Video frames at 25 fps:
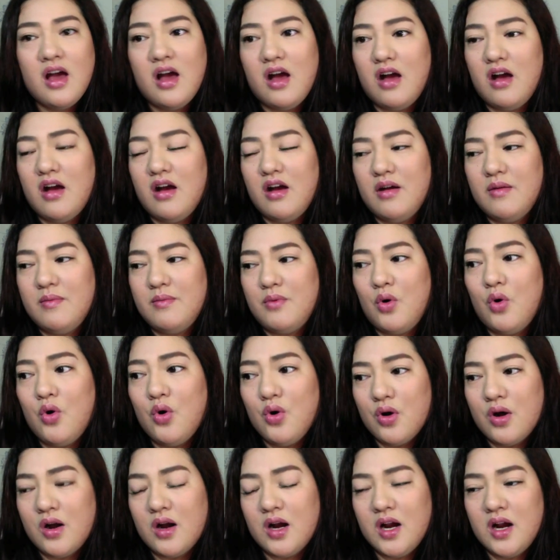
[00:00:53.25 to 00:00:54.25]

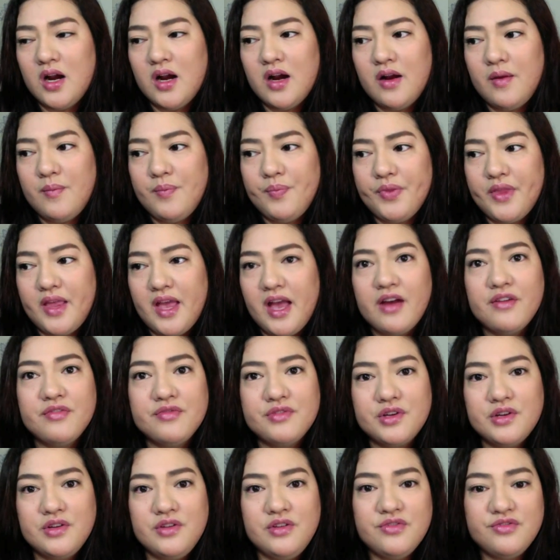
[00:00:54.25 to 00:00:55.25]
or
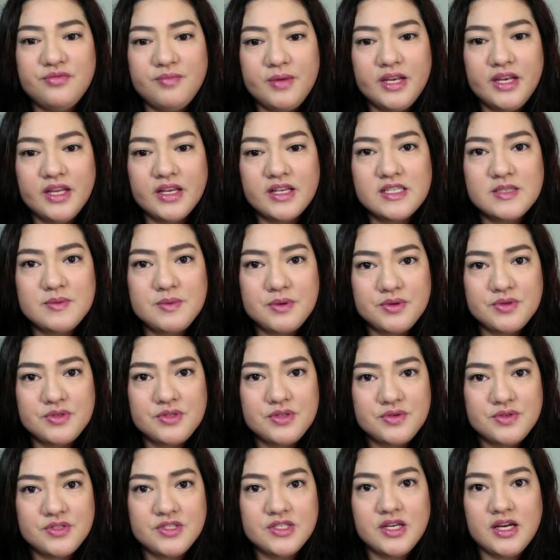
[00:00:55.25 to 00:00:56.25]
after you've been
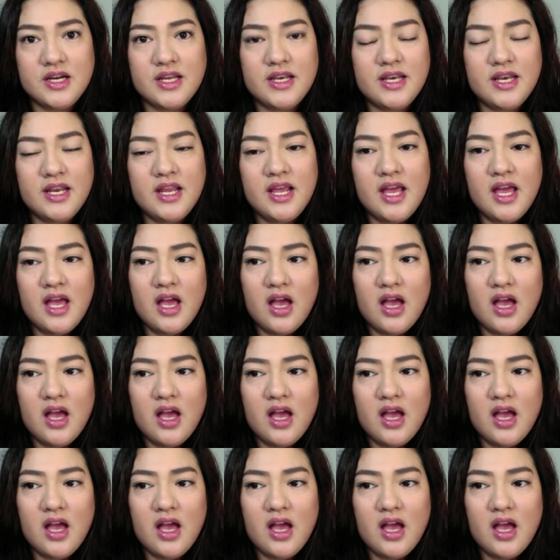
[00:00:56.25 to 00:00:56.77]
exposed to sun.